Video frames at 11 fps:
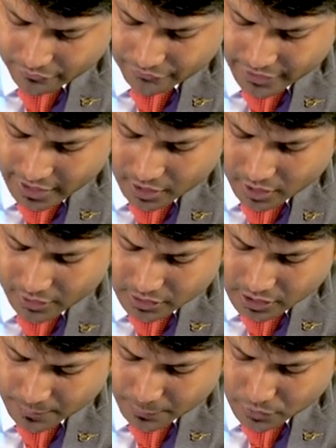Where all you
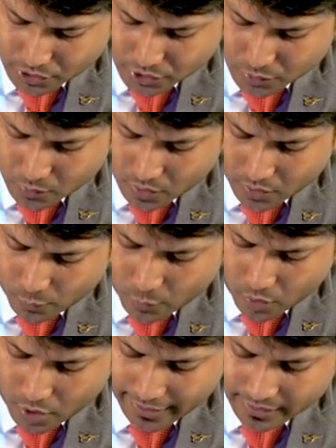are supposed to
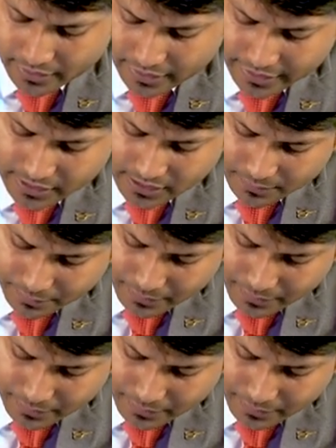avoid these